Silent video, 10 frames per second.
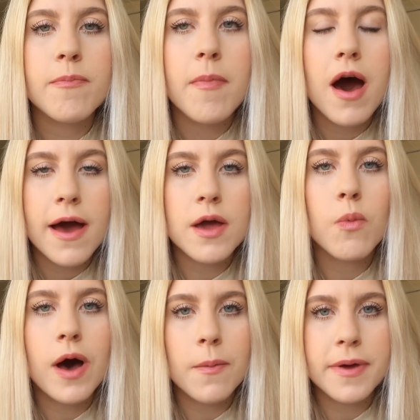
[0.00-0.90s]
My
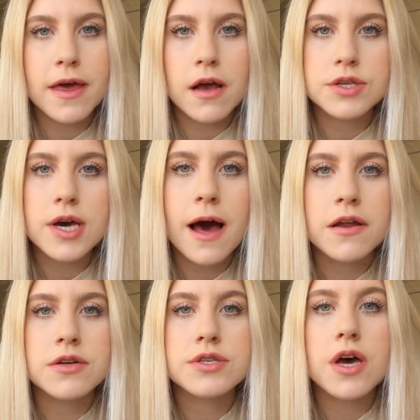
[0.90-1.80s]
wellbeing
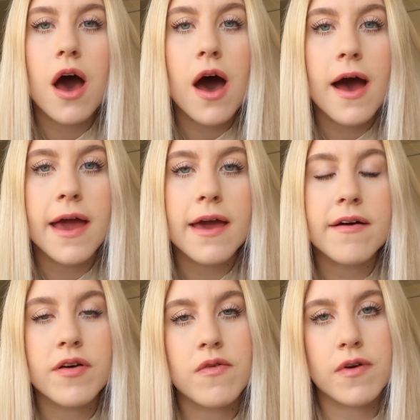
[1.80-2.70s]
challenge I
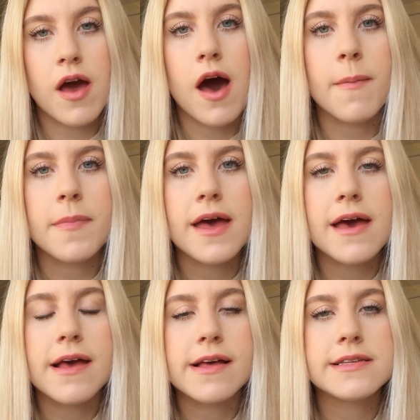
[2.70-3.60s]
have overcome
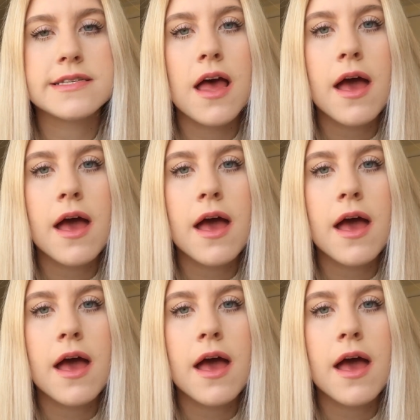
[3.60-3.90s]
is